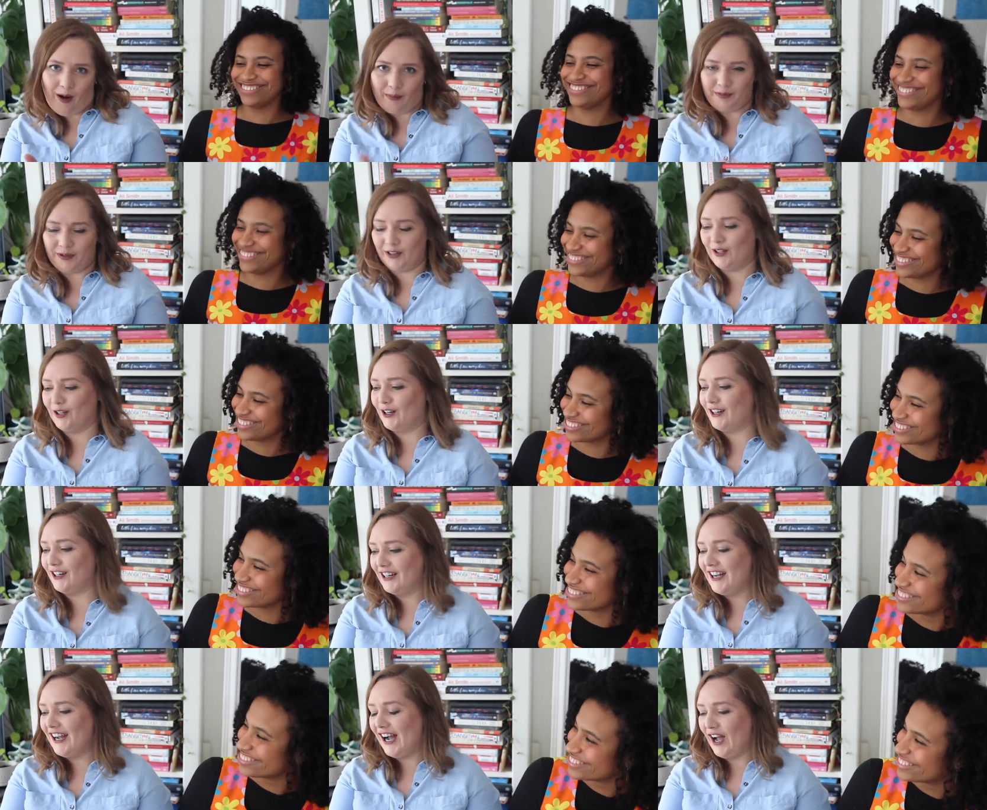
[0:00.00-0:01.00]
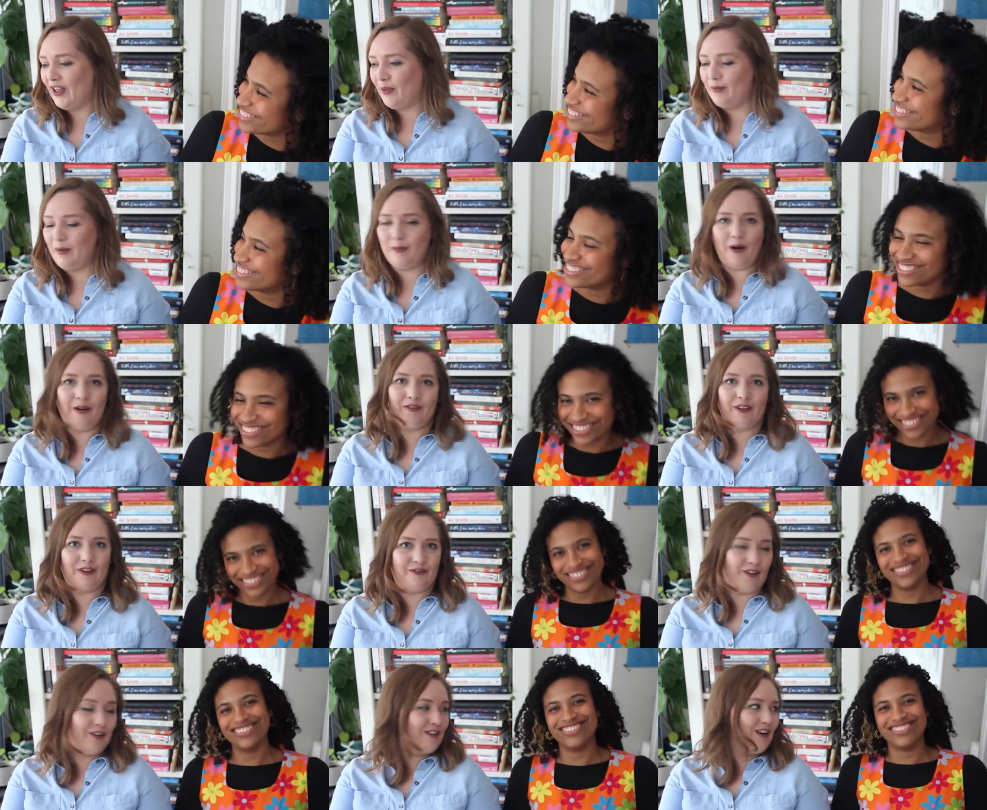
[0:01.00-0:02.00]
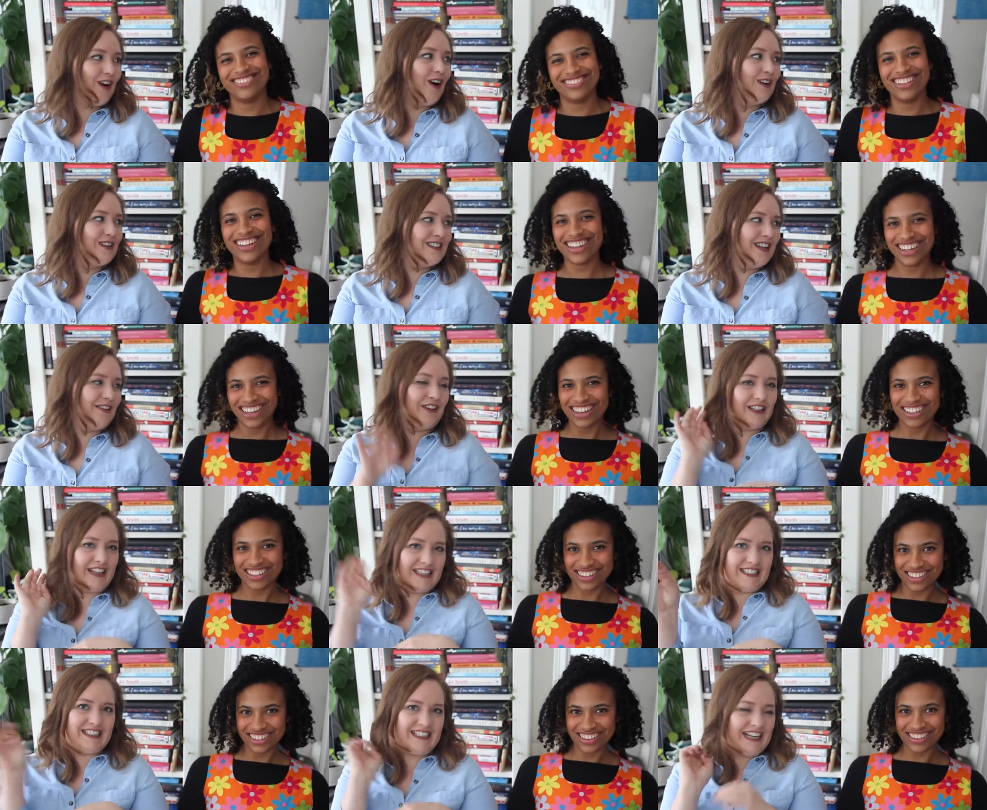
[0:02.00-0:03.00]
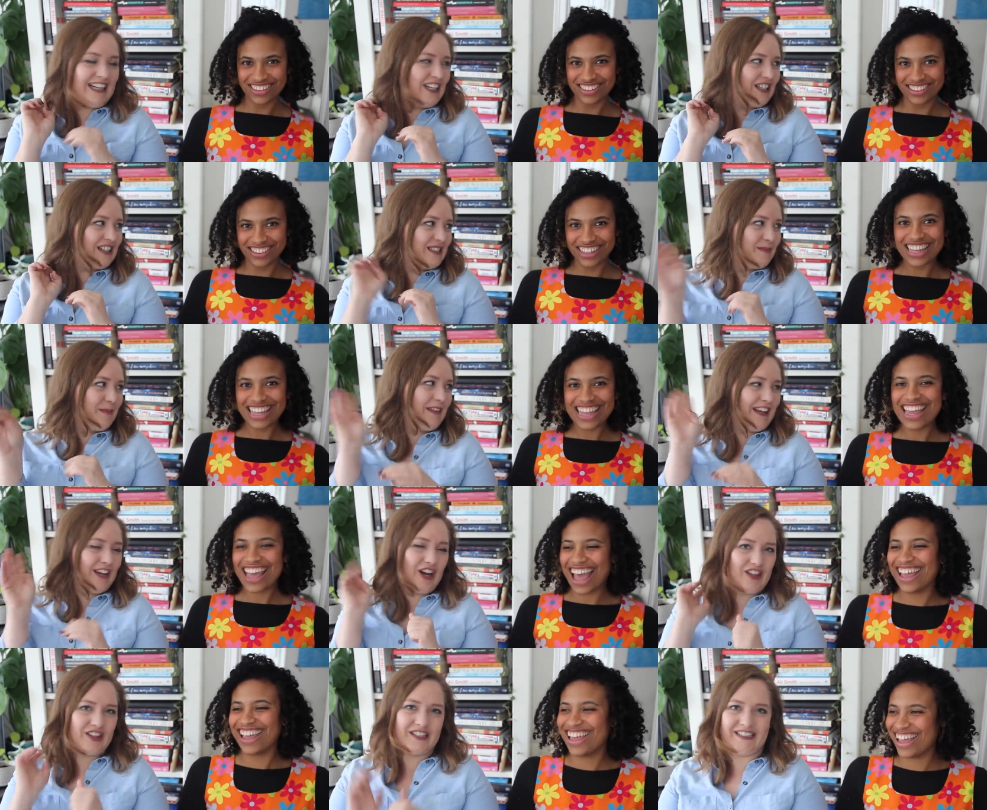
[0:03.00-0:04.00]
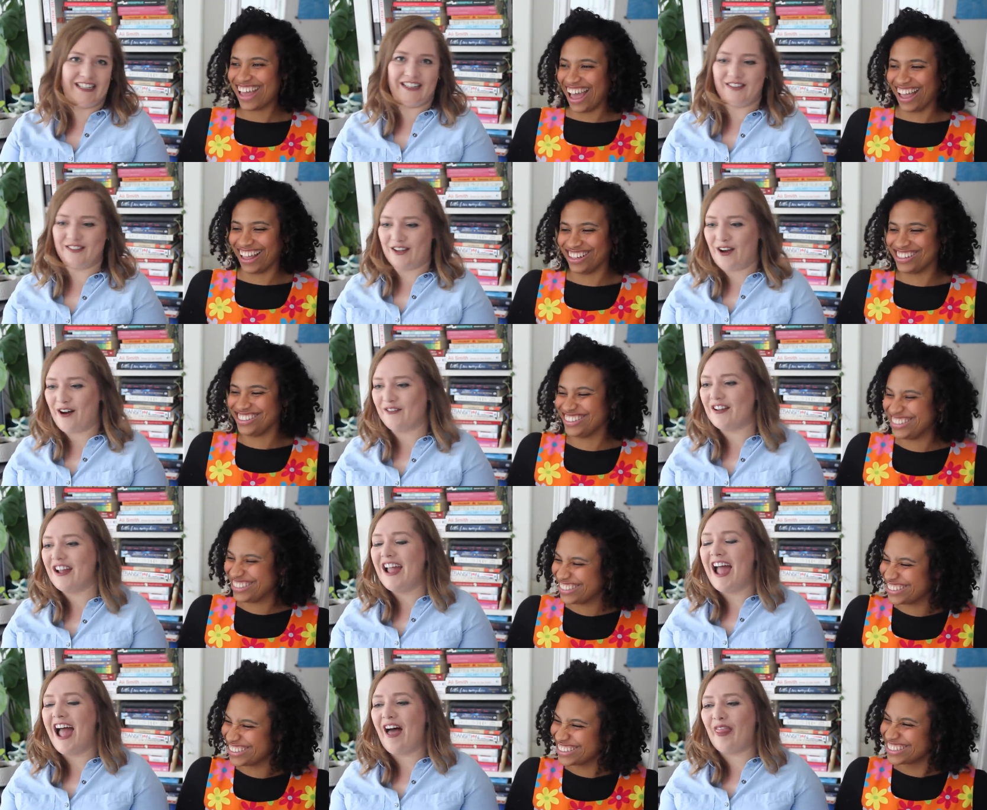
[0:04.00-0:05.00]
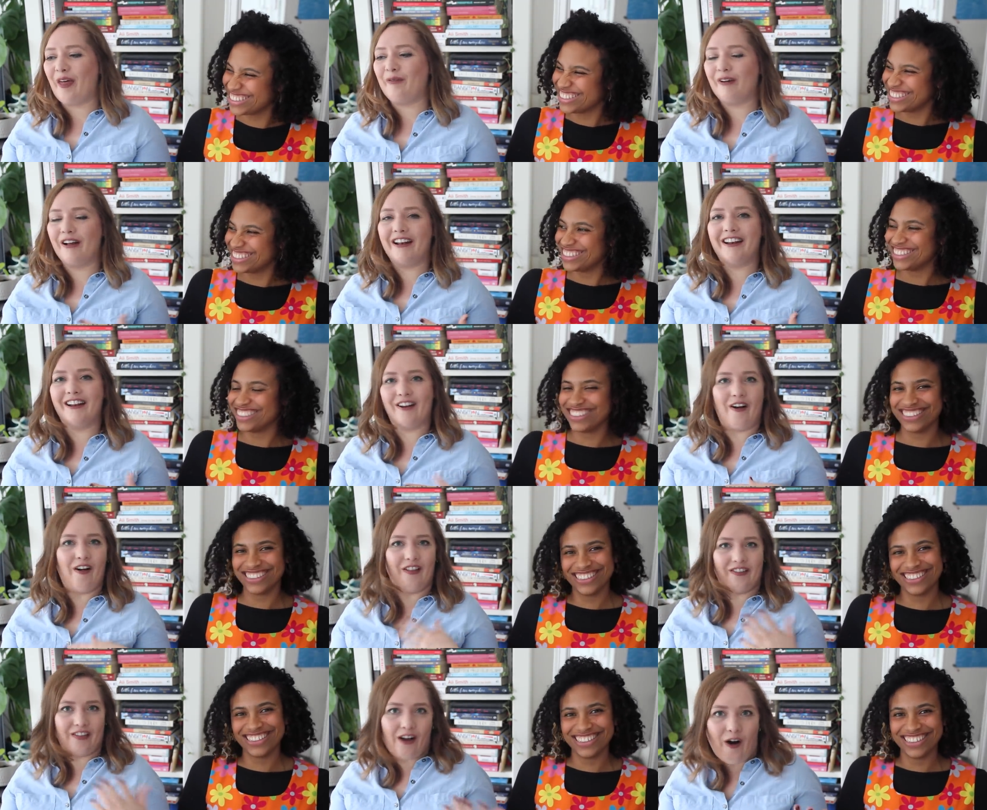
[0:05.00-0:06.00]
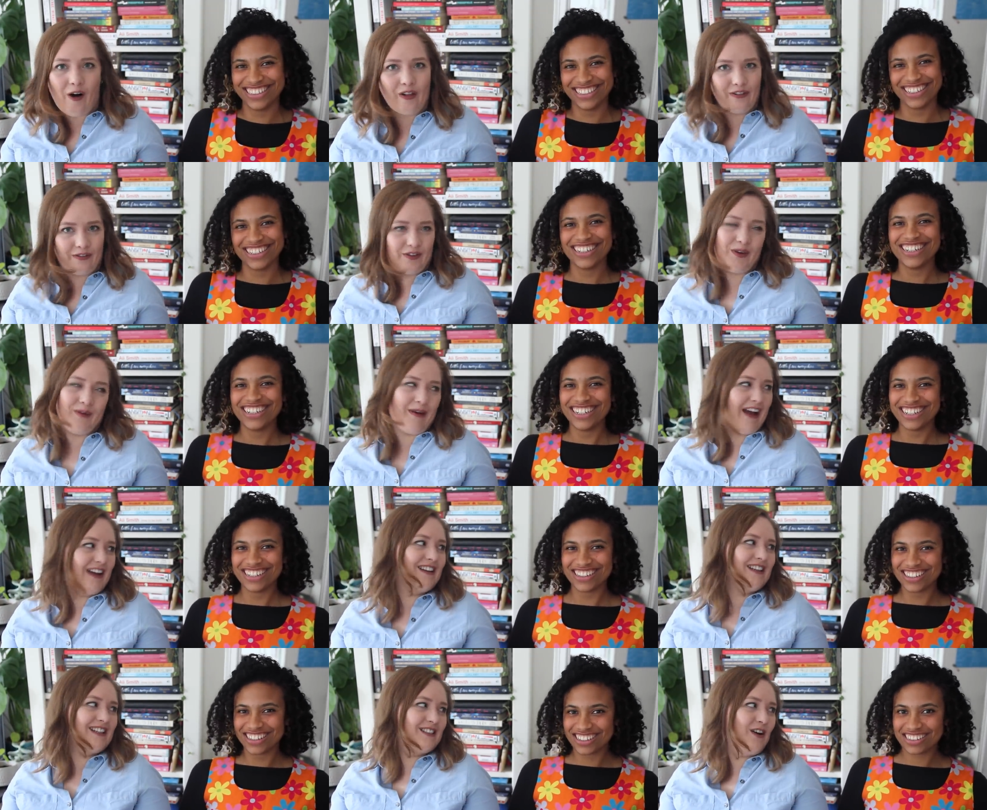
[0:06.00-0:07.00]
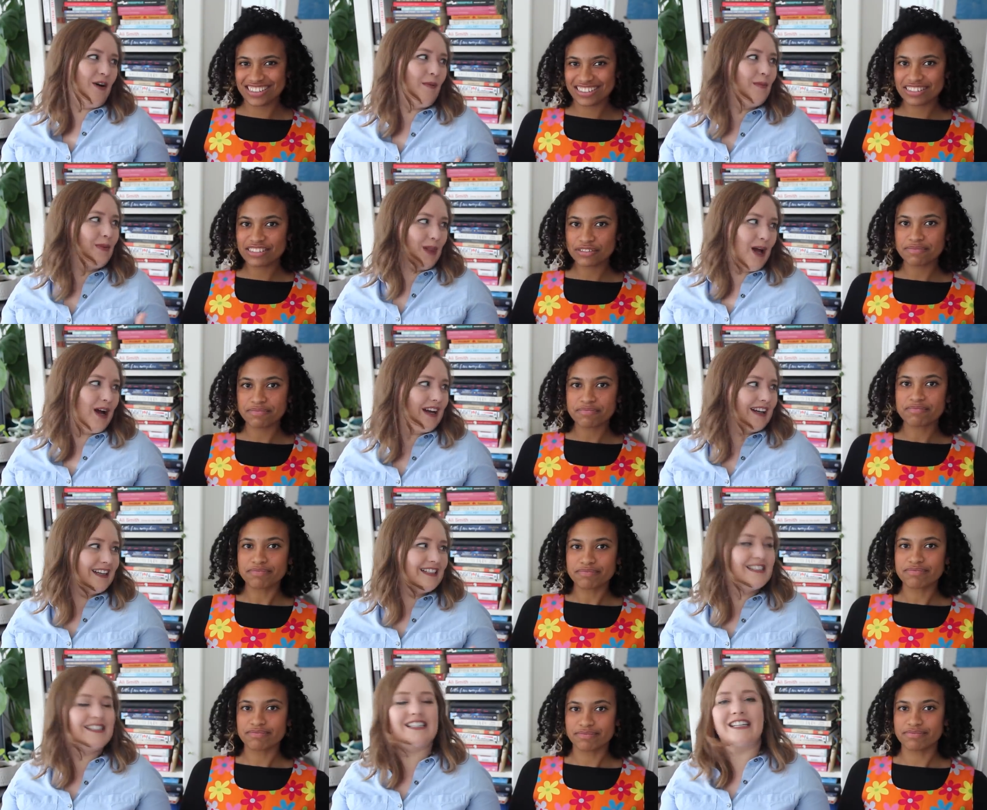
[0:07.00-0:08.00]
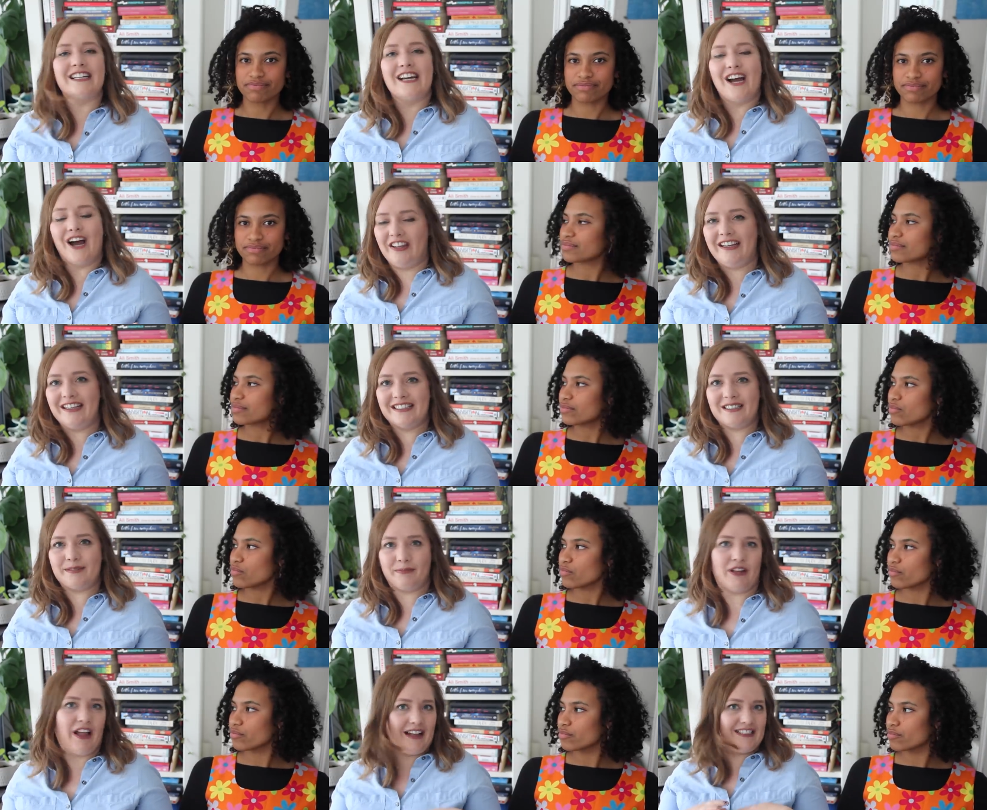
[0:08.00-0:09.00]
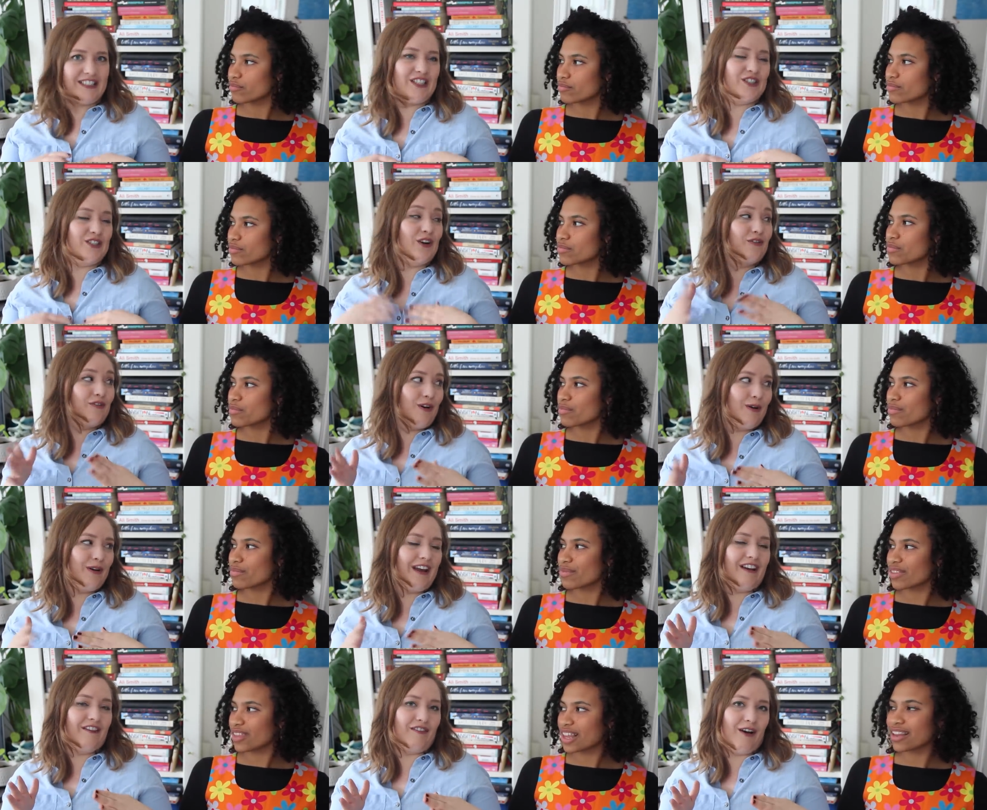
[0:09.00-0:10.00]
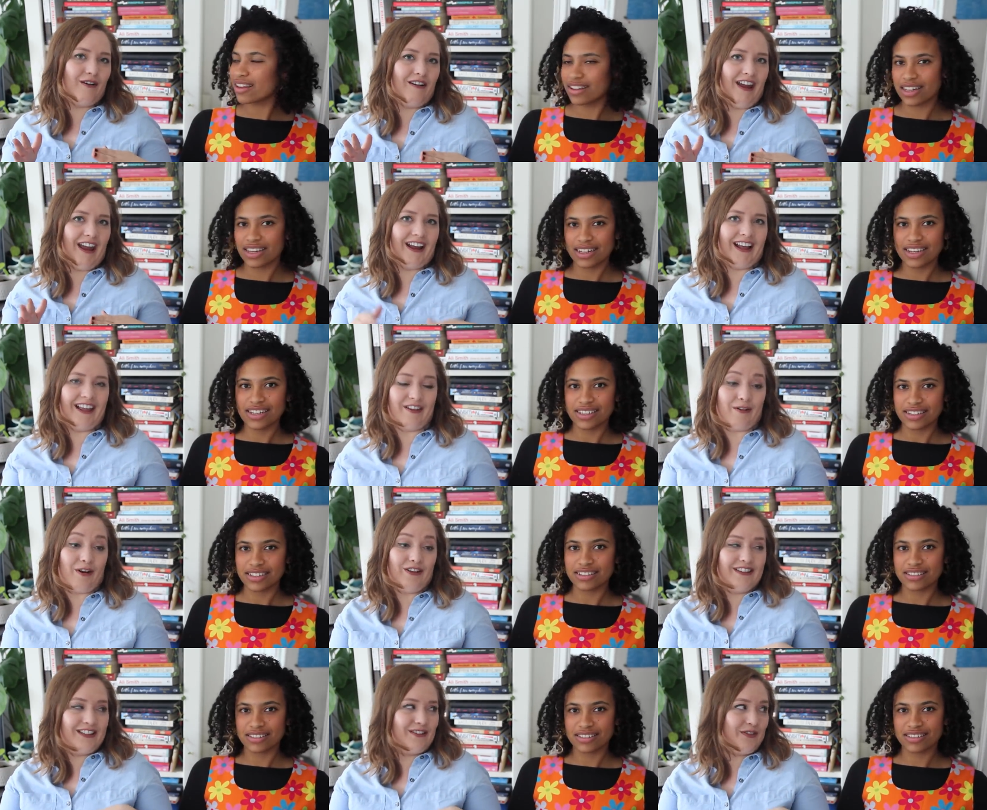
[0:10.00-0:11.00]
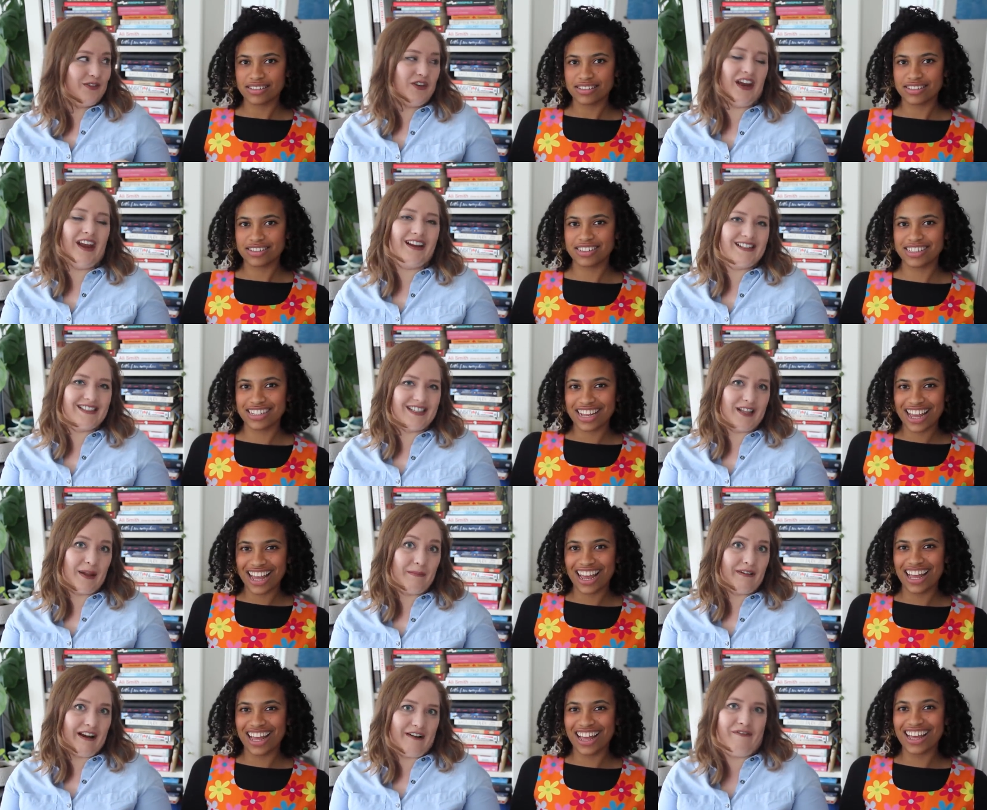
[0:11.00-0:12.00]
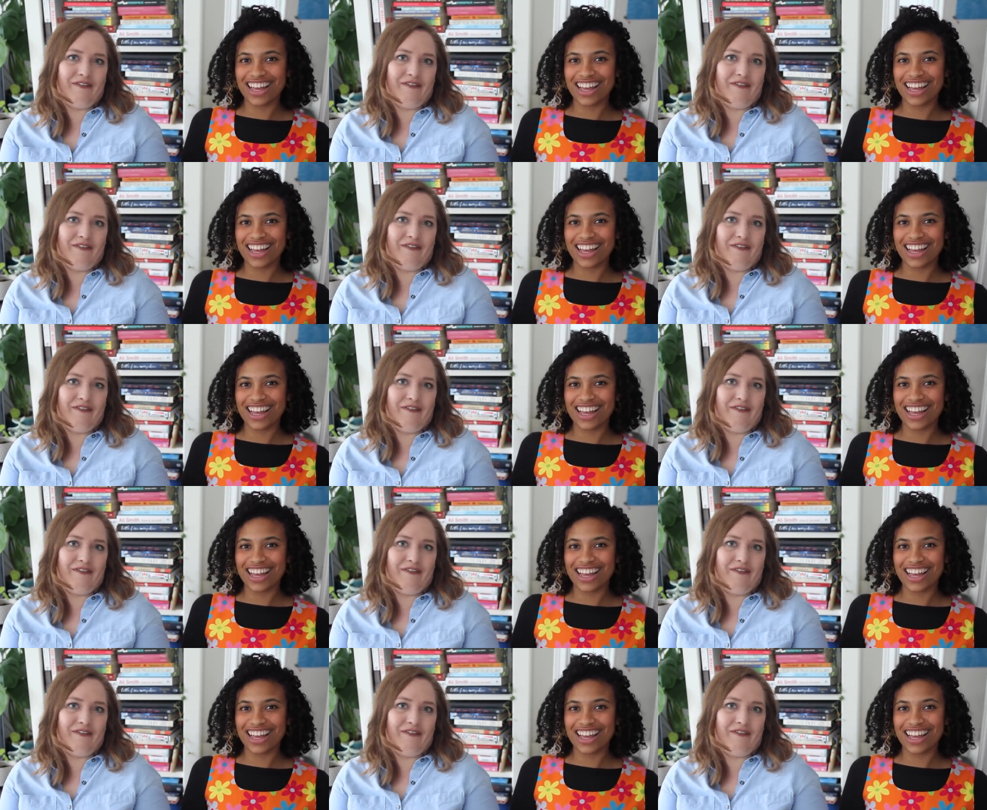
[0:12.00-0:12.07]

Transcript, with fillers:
Speaker 1: popular and that people have in their front yards and they've got like stingers, but they yeah. cut the stingers off. And then when all of humanity's gone blind, these plants just start growing and growing, and they're on little chains, and they break